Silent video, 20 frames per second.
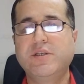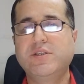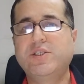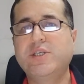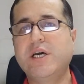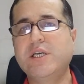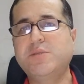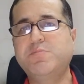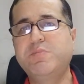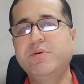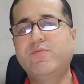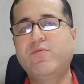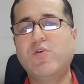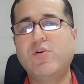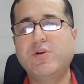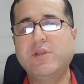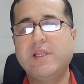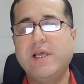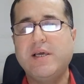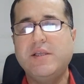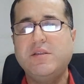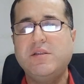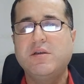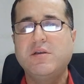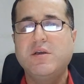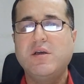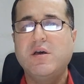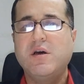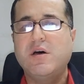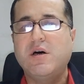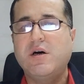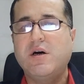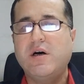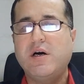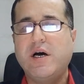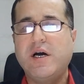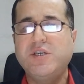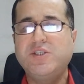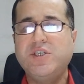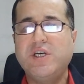Just before that,
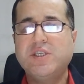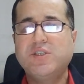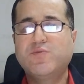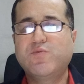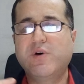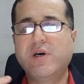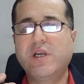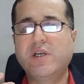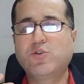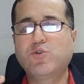I just want